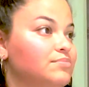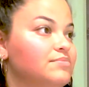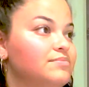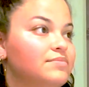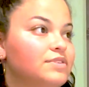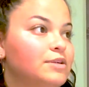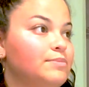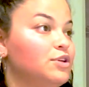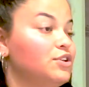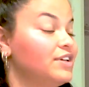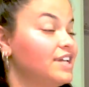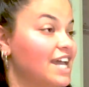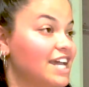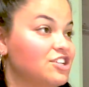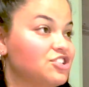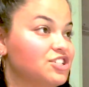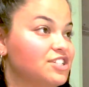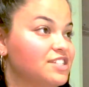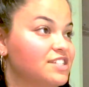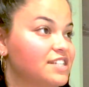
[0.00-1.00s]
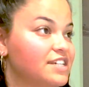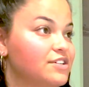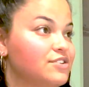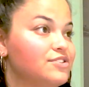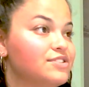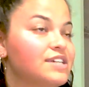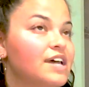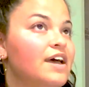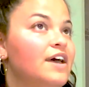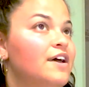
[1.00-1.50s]
communication
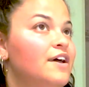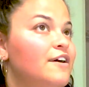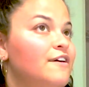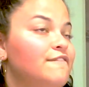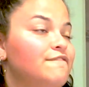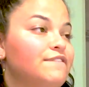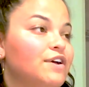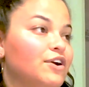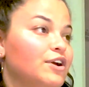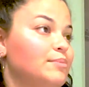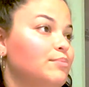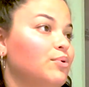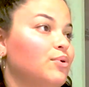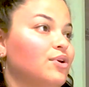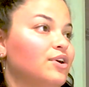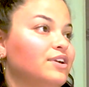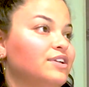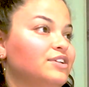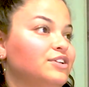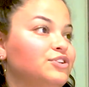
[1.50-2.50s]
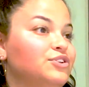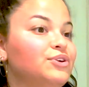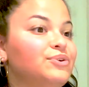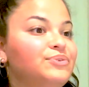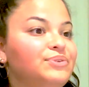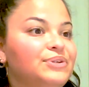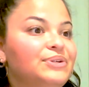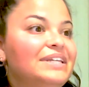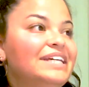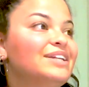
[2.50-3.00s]
skills, very important.
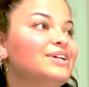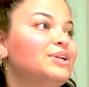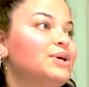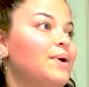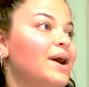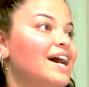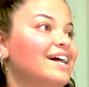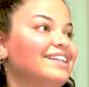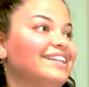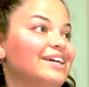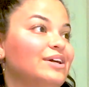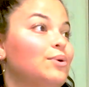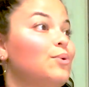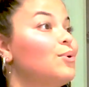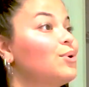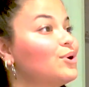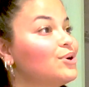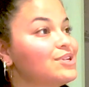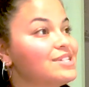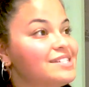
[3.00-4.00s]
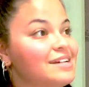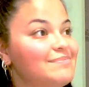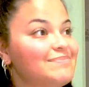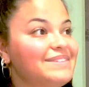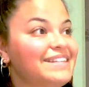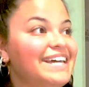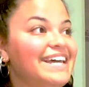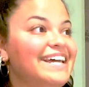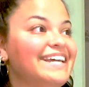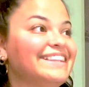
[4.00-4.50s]
You need to know how to order
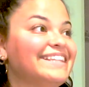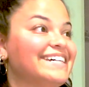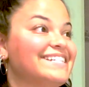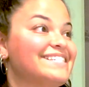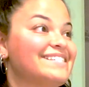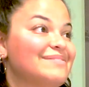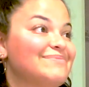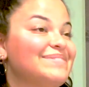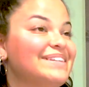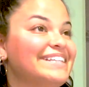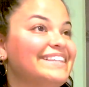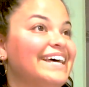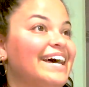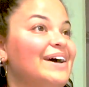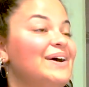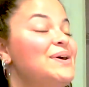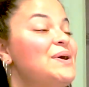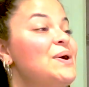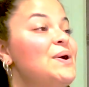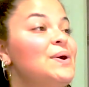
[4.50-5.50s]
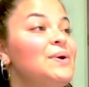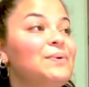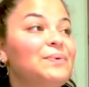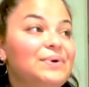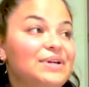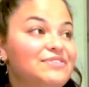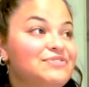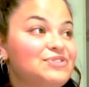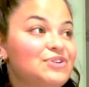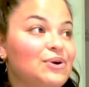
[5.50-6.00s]
something. That's something that
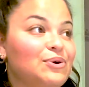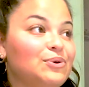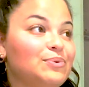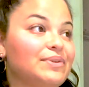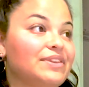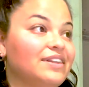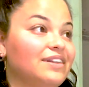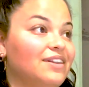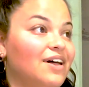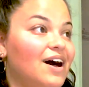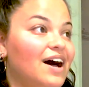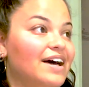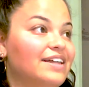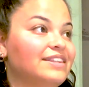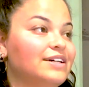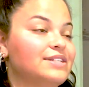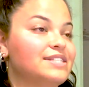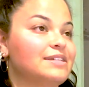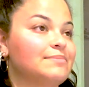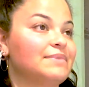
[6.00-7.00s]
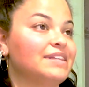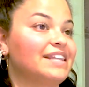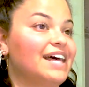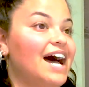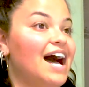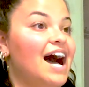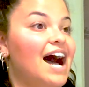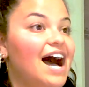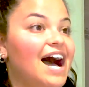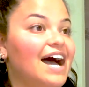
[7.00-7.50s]
we've struggled with a lot. That's something that
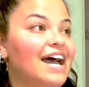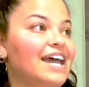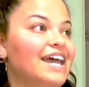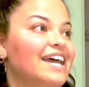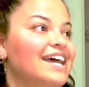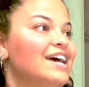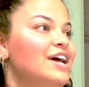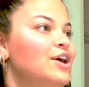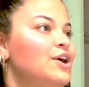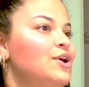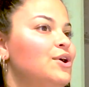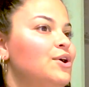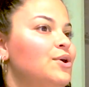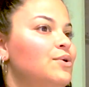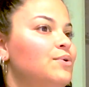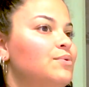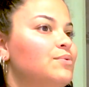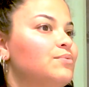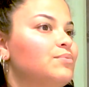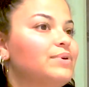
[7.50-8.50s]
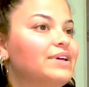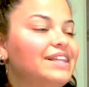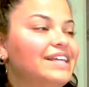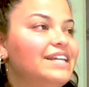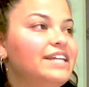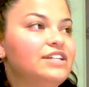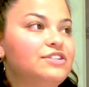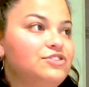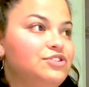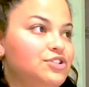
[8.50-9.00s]
I really
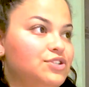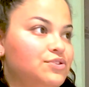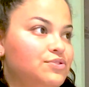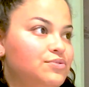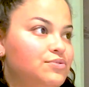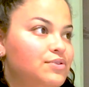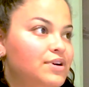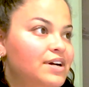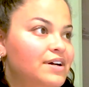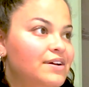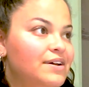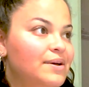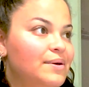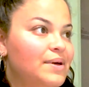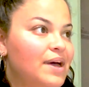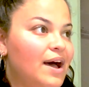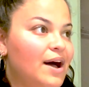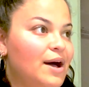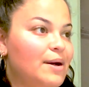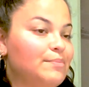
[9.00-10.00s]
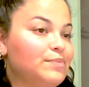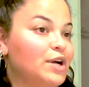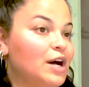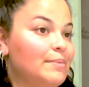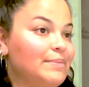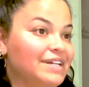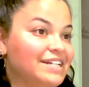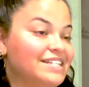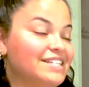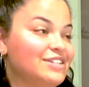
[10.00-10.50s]
didn't do
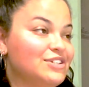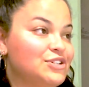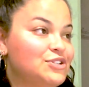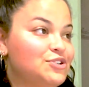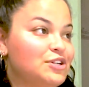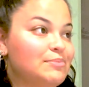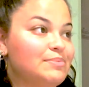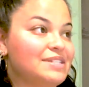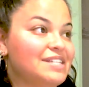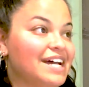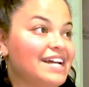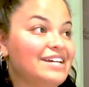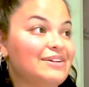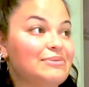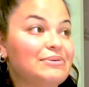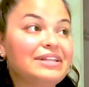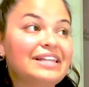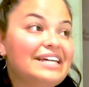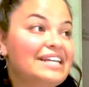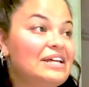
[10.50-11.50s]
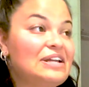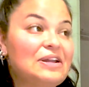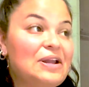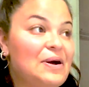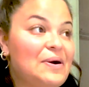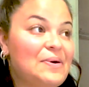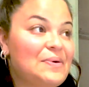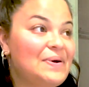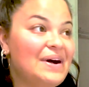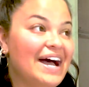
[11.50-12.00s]
coming into this trip, is I really didn't
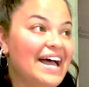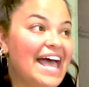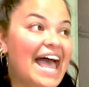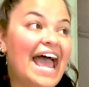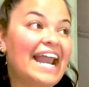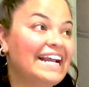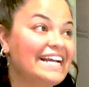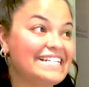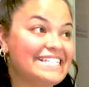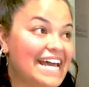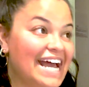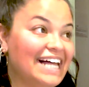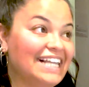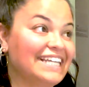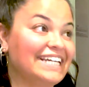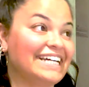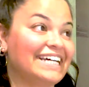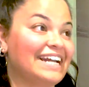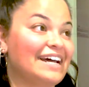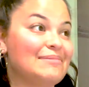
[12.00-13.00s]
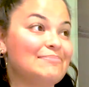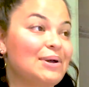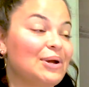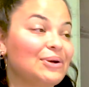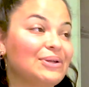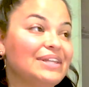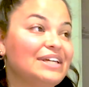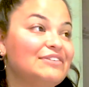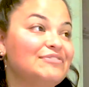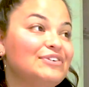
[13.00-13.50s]
know any Italian. I
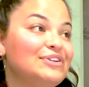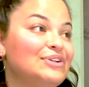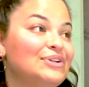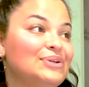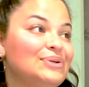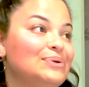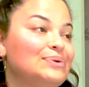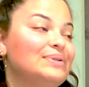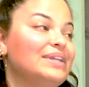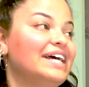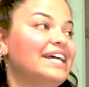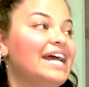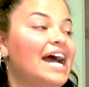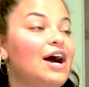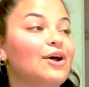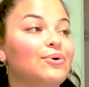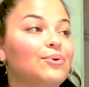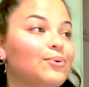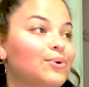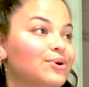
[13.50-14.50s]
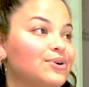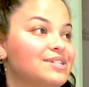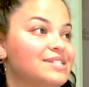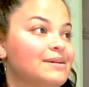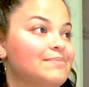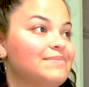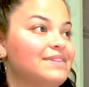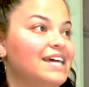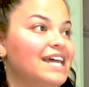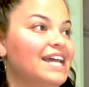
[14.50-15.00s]
barely even knew how to order
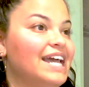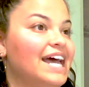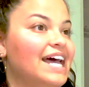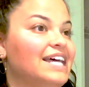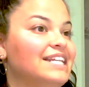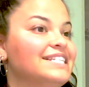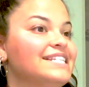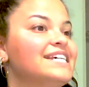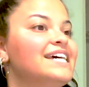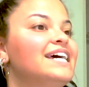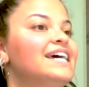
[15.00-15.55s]
something, and